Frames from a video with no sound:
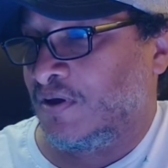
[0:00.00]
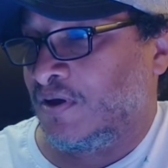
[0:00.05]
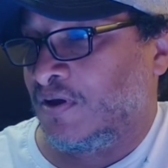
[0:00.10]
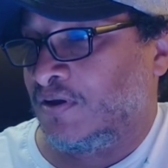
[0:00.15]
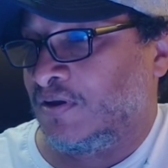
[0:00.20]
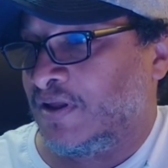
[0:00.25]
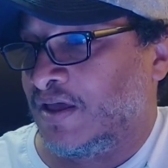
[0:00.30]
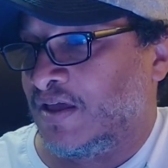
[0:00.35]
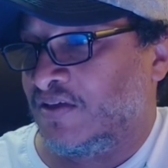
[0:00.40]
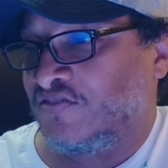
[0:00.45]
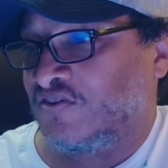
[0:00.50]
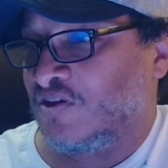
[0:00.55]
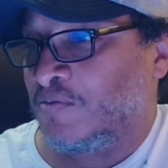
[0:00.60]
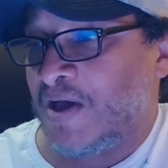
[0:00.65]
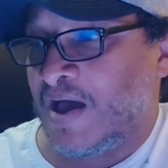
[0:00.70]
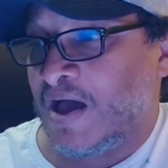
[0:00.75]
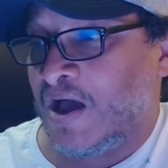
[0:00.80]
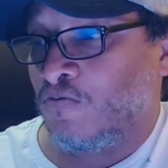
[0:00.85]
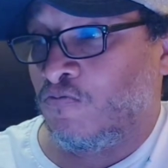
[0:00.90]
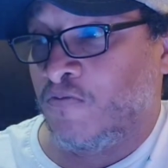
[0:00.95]
unless
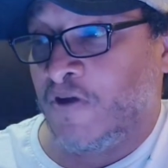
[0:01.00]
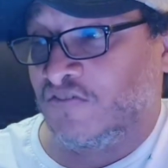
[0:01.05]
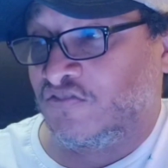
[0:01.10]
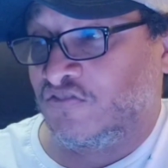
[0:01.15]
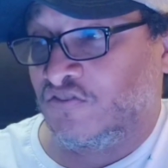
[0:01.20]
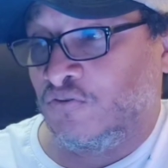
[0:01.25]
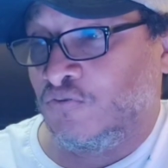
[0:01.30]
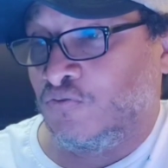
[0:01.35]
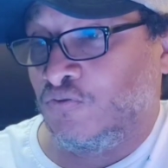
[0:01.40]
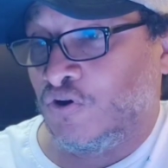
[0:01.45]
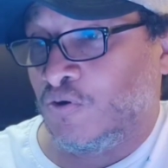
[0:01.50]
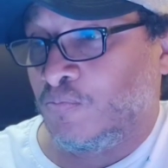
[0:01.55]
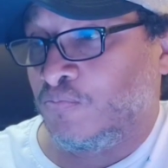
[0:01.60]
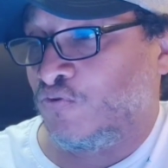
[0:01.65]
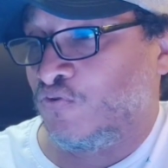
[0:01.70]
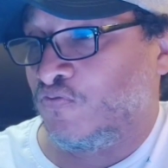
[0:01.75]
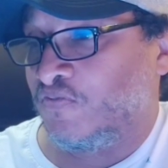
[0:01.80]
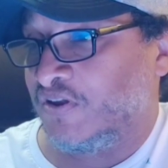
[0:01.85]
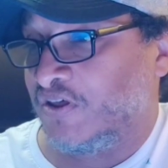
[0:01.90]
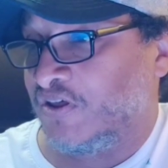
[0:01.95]
somehow rescued or
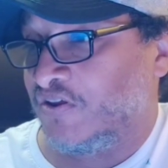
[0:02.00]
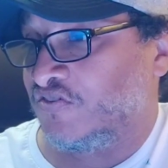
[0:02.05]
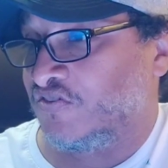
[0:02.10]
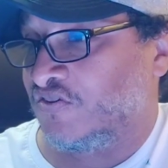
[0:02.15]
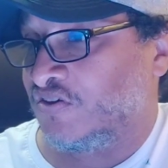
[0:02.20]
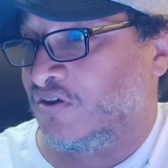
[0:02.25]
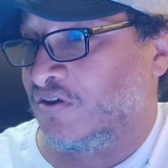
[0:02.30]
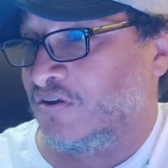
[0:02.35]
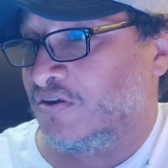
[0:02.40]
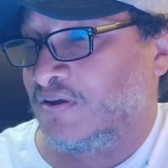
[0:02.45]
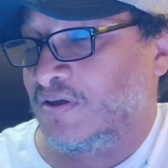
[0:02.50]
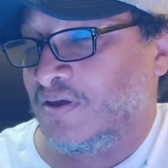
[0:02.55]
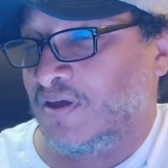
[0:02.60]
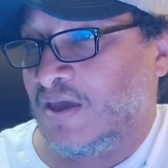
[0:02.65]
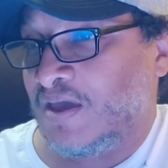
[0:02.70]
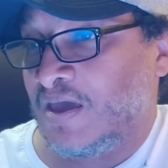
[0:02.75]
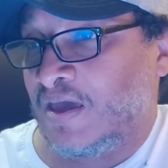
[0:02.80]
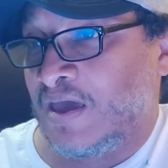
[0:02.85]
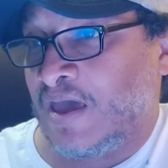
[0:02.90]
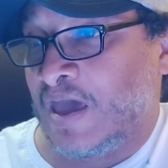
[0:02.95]
proven innocent,
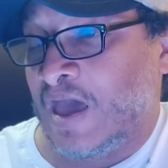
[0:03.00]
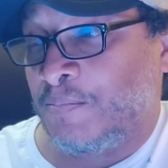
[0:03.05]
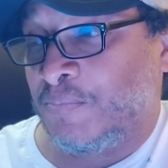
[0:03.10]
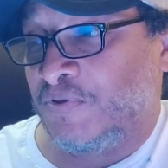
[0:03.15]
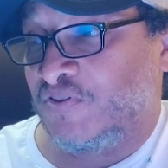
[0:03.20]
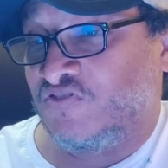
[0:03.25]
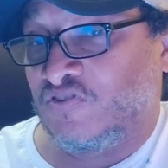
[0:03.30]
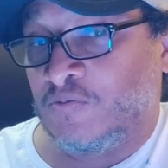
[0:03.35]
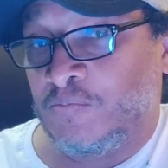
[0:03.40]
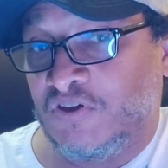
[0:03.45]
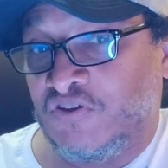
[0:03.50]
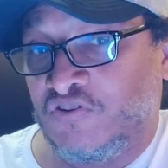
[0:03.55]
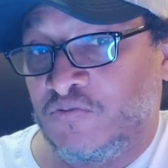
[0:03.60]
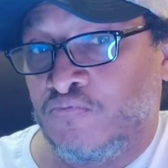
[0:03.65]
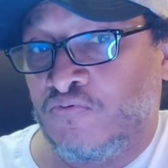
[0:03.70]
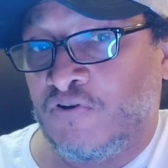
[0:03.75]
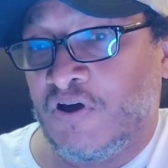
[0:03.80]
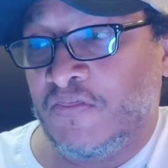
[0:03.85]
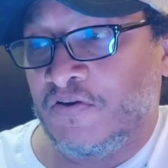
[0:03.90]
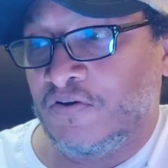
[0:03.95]
happens to be his
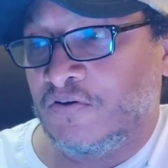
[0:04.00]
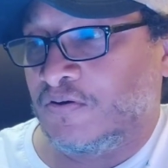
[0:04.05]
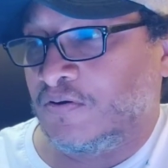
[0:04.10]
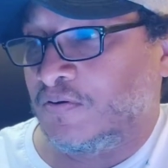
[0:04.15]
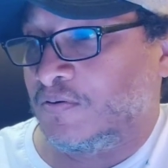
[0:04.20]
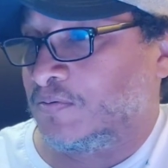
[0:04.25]
brother.